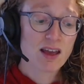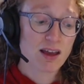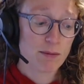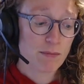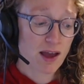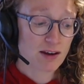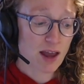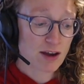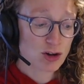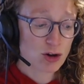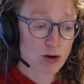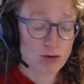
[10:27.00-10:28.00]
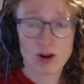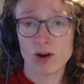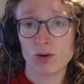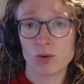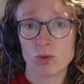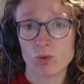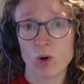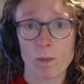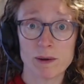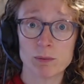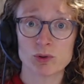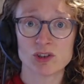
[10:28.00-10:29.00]
Um, and, and you don't know what
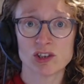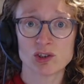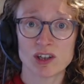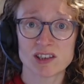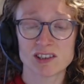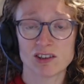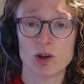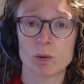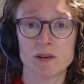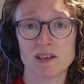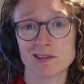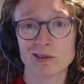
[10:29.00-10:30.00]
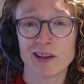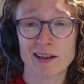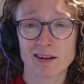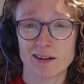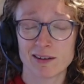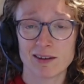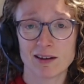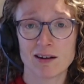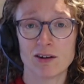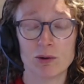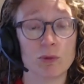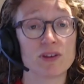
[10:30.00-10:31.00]
people's interests and hobbies and all that kind of thing
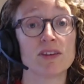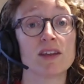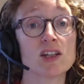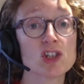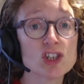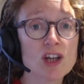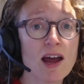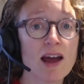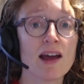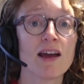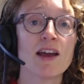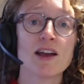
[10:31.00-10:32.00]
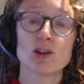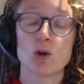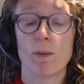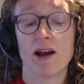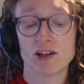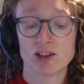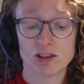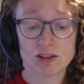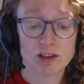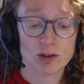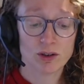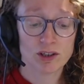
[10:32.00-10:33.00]
are and whether they share your passions
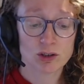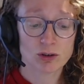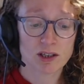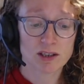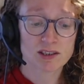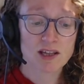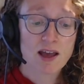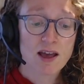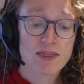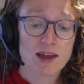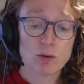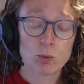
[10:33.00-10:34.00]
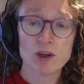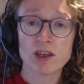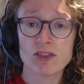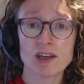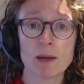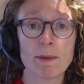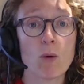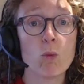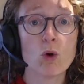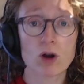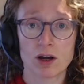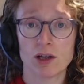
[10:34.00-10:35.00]
and your interests. Then we can think about
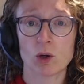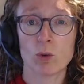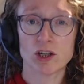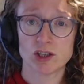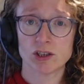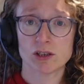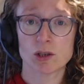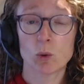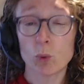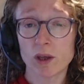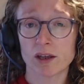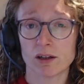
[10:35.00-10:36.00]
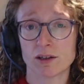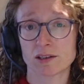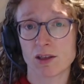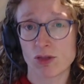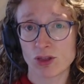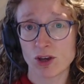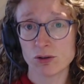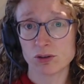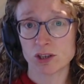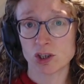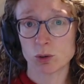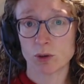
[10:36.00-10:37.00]
what kind of questions that we can ask in those
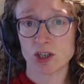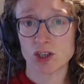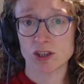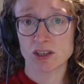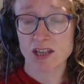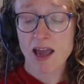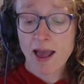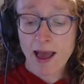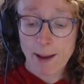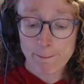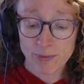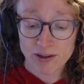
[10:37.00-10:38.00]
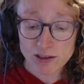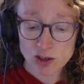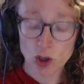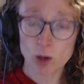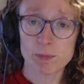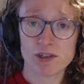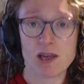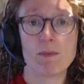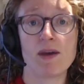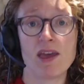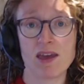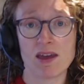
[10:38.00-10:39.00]
situations. And my top tip
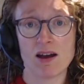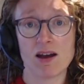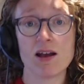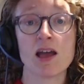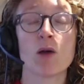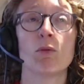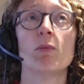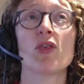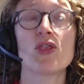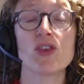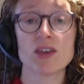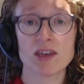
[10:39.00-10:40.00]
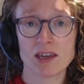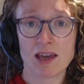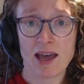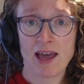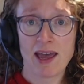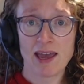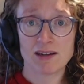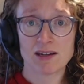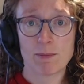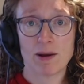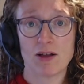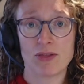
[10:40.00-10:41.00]
here, when we're thinking ahead
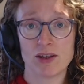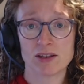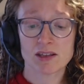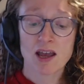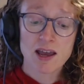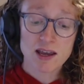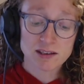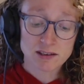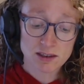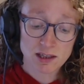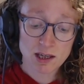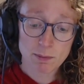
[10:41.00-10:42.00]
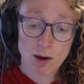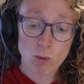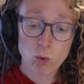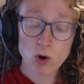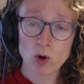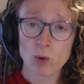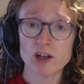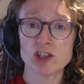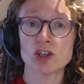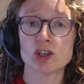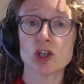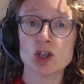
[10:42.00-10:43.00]
about this, is to think about what
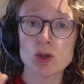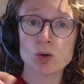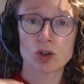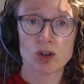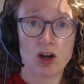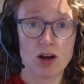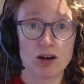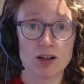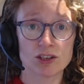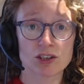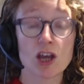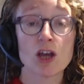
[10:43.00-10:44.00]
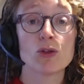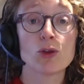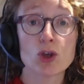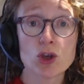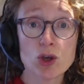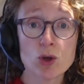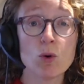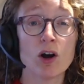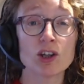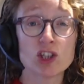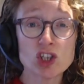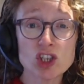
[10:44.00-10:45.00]
questions that you can ask that you
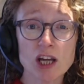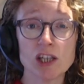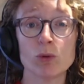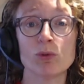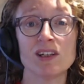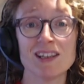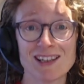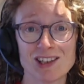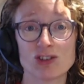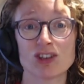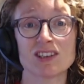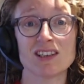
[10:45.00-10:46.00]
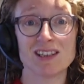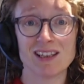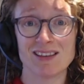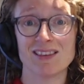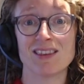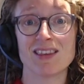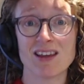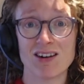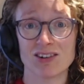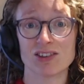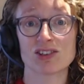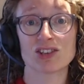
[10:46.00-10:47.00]
are genuinely interested in the
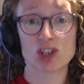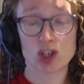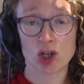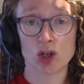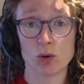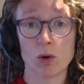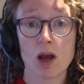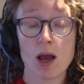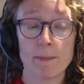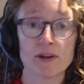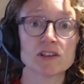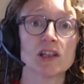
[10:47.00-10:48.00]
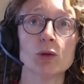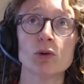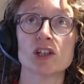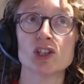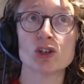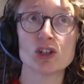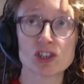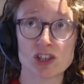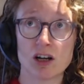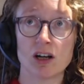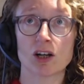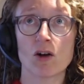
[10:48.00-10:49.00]
answer to. Because otherwise, you could
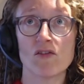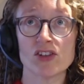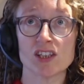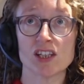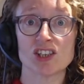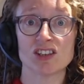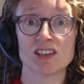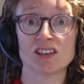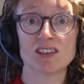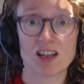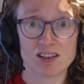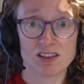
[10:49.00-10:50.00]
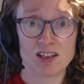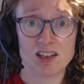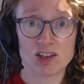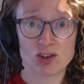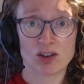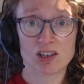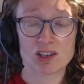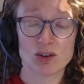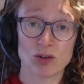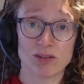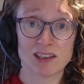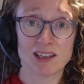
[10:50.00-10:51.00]
start a conversation that doesn't interest
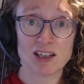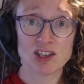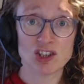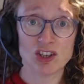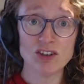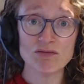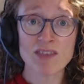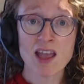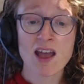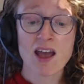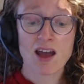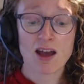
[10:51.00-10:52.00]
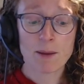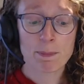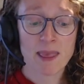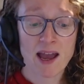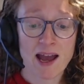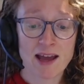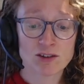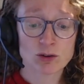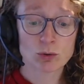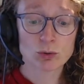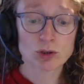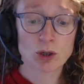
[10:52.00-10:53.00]
or engage you. Um, and
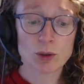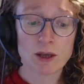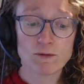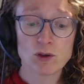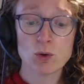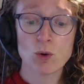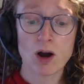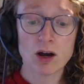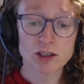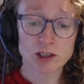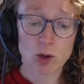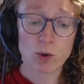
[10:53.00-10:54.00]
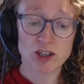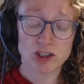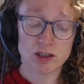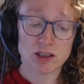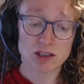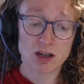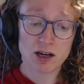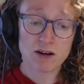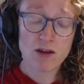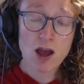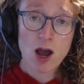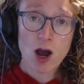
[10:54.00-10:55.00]
also, if you ask a question that's kind of
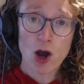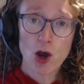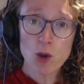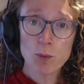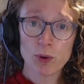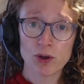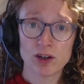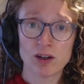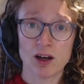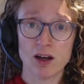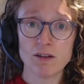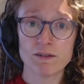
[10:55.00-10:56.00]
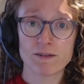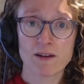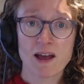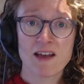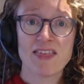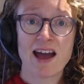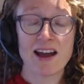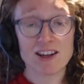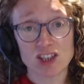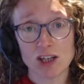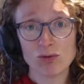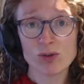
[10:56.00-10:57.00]
open enough that a
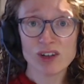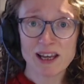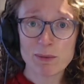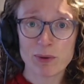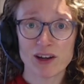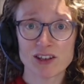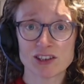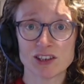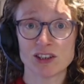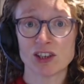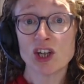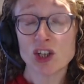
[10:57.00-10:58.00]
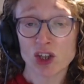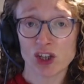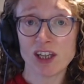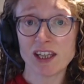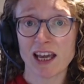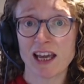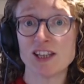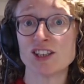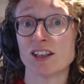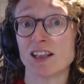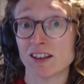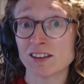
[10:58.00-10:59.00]
general layperson could engage
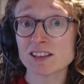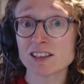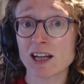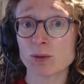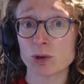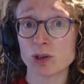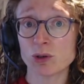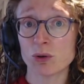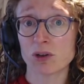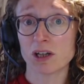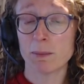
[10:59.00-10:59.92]
and they understand what you're talking